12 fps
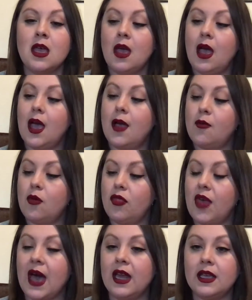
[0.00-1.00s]

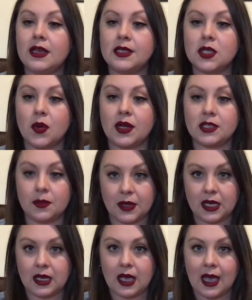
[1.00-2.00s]
That is going to
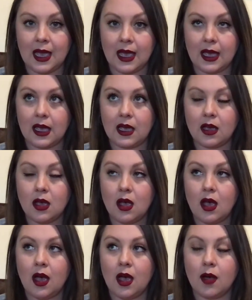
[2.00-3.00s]
be
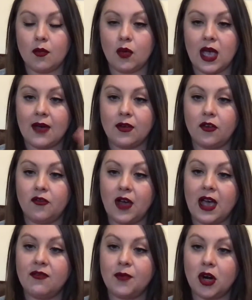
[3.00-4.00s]
we have a
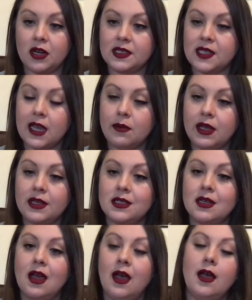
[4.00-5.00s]
5-part
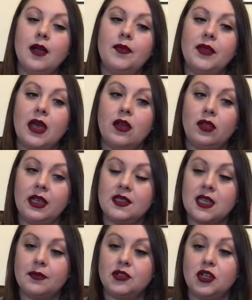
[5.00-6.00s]
assignment that leads
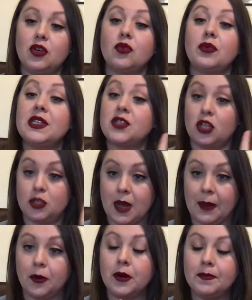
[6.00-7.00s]
up to your research
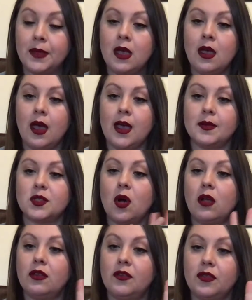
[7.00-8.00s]
paper.
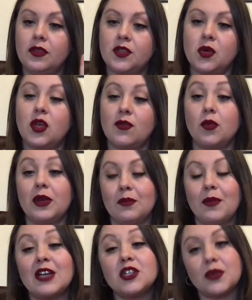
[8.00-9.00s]
So you have a
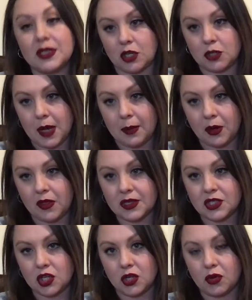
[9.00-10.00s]
major research paper
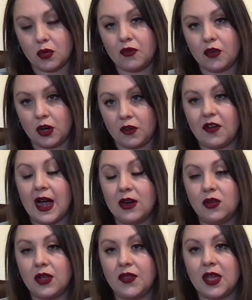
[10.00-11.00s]
that's due for your
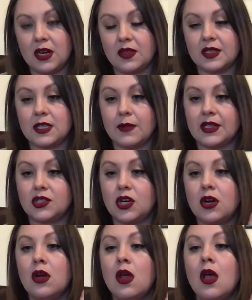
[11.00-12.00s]
final at the end of the semester,